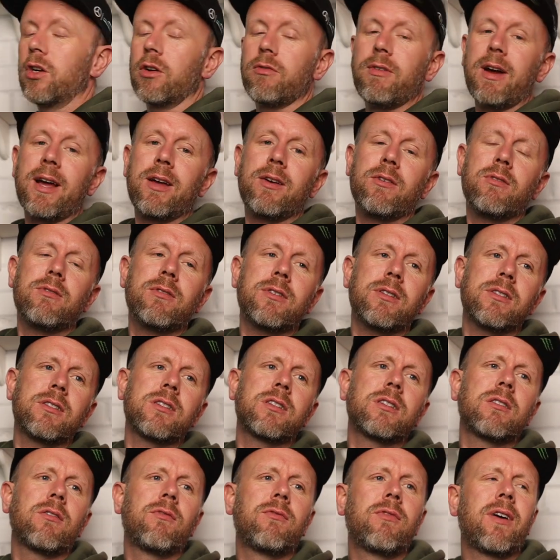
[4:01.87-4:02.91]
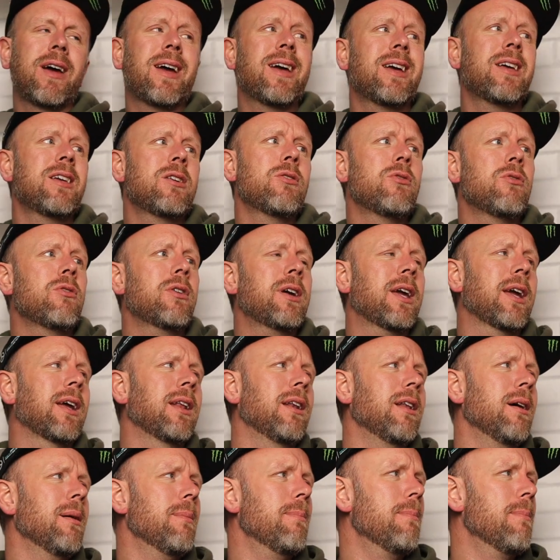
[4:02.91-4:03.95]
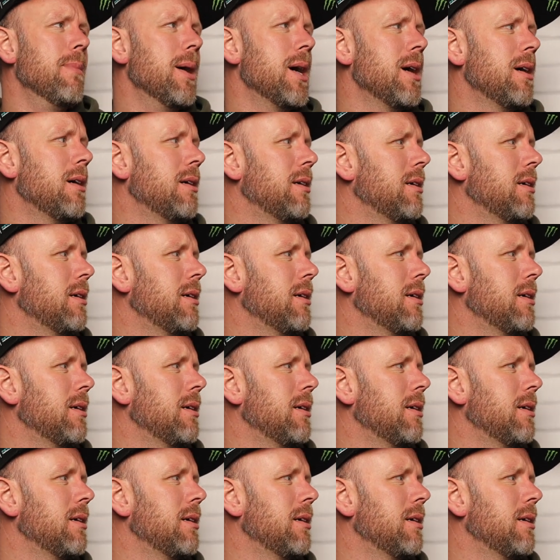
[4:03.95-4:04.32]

around and survey your kingdom.